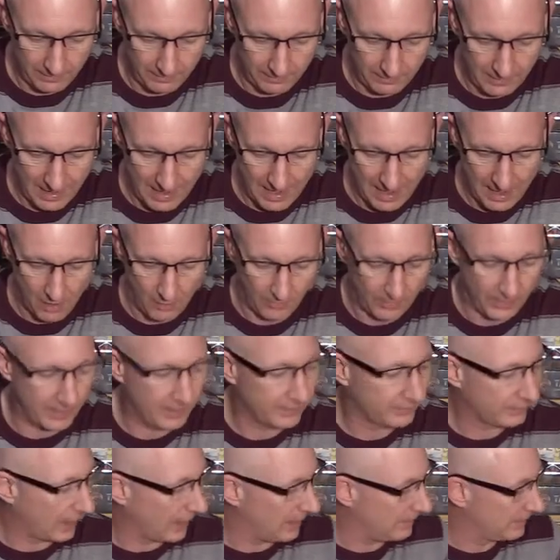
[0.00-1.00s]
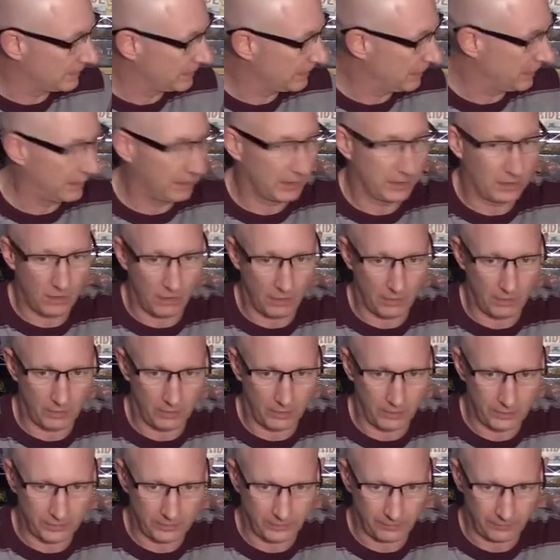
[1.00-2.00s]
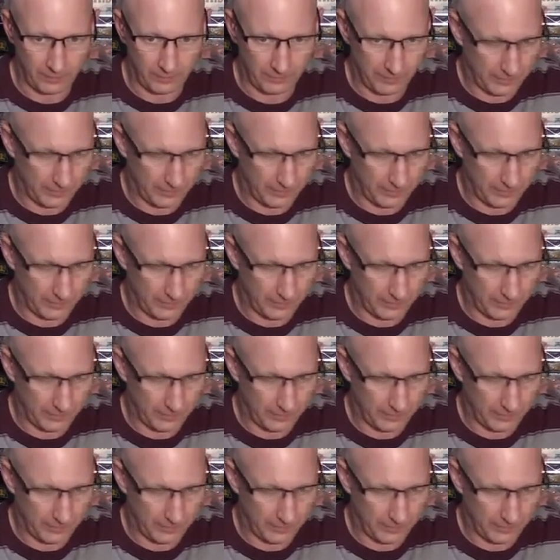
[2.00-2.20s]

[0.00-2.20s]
now is I'm seeing cards from